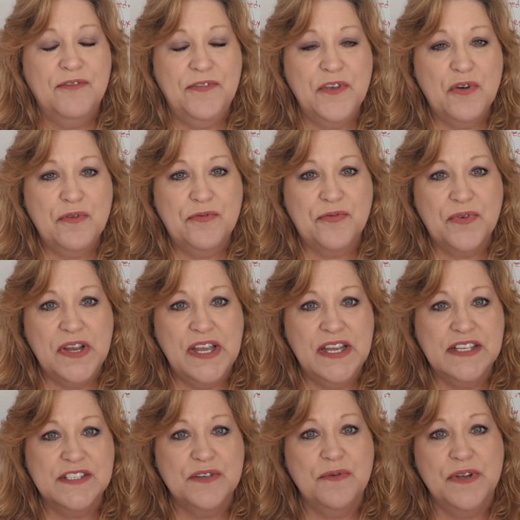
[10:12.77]
Feel
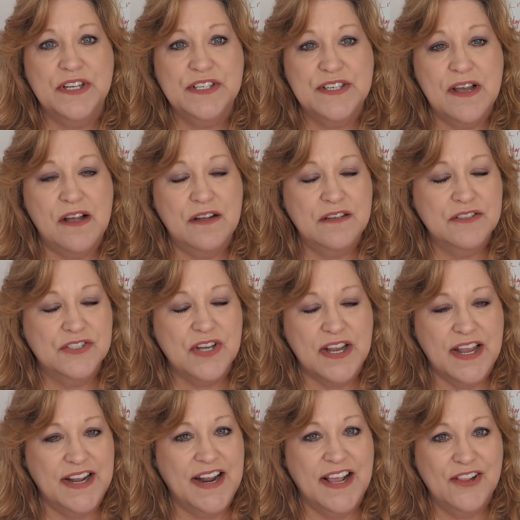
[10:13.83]
free to indulge,
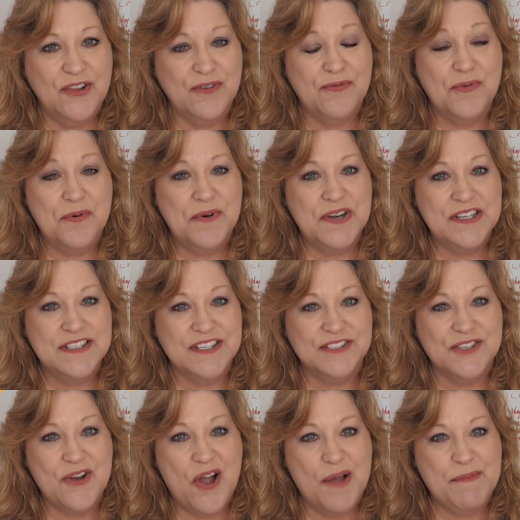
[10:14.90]
and I look forward to
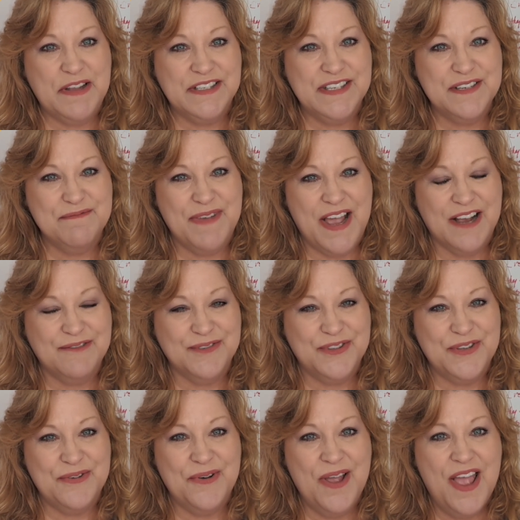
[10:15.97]
commenting back with
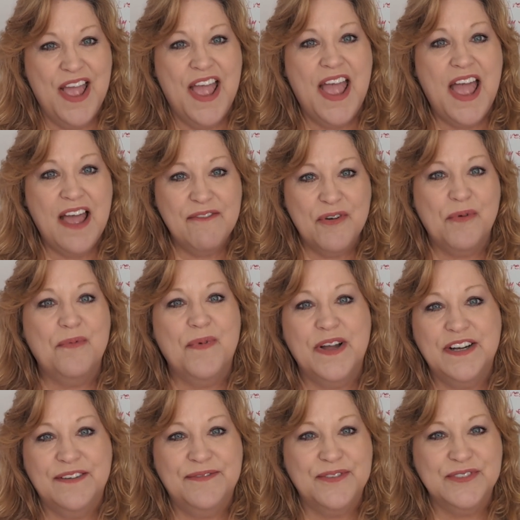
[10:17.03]
you. Have a
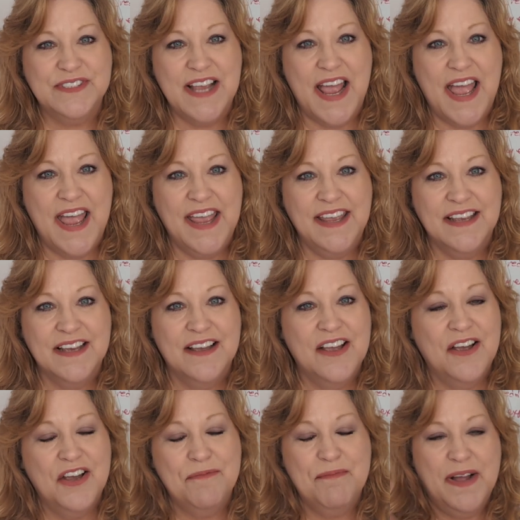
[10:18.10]
wonderful day.
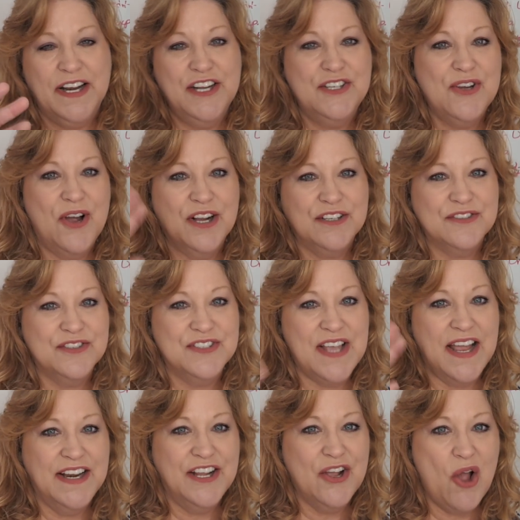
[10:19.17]
Money Doctor
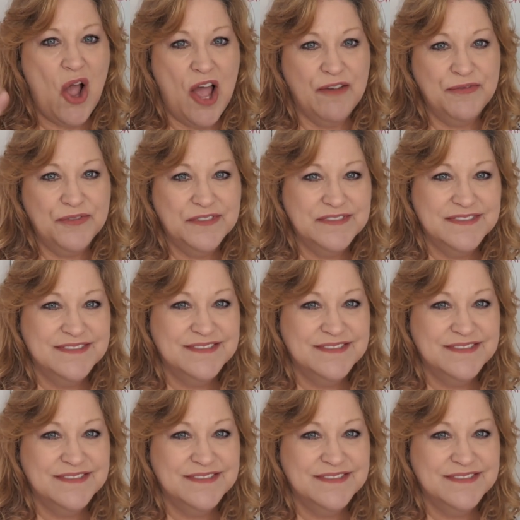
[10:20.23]
signing off.